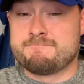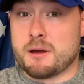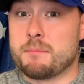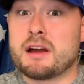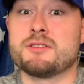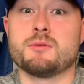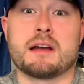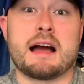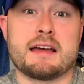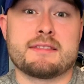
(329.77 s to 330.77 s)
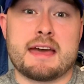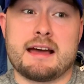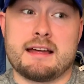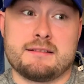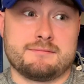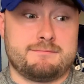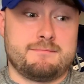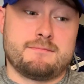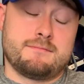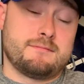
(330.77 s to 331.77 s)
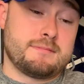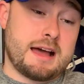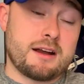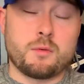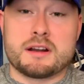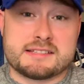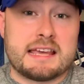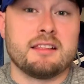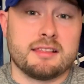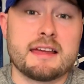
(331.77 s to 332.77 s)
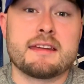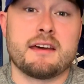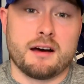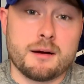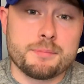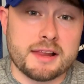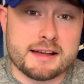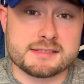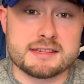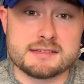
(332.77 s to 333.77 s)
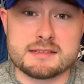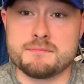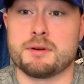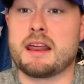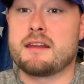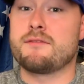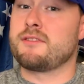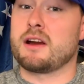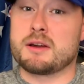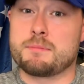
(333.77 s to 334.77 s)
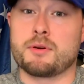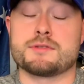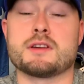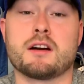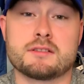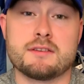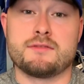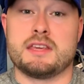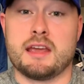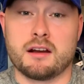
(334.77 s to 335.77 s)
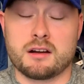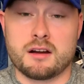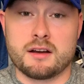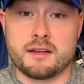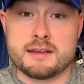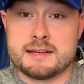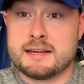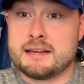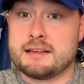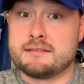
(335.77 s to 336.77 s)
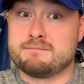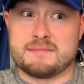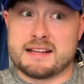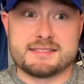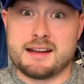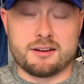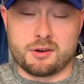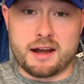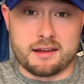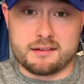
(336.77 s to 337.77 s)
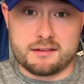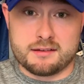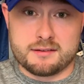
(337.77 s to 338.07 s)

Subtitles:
Compared to a guy that, I don't want to say lit it up last season, but had a very productive year, that's not great.